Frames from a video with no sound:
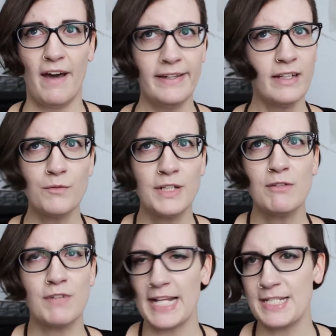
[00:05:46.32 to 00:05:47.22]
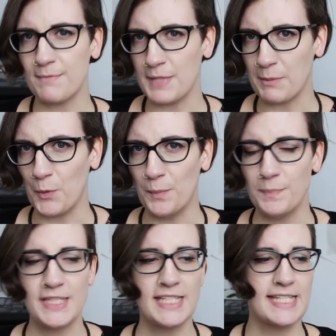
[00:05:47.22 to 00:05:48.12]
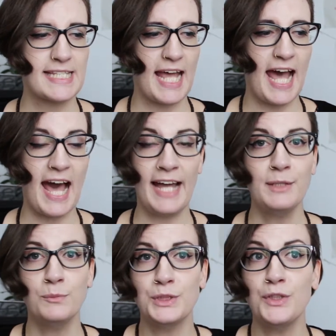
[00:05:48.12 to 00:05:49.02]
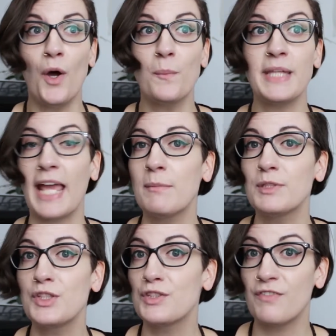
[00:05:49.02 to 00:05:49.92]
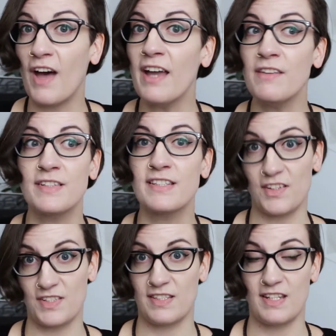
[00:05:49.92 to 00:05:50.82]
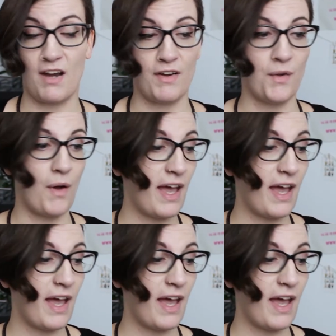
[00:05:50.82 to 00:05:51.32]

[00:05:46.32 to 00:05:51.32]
I can't really relate to them anymore because I would not be able to survive in such a scenario.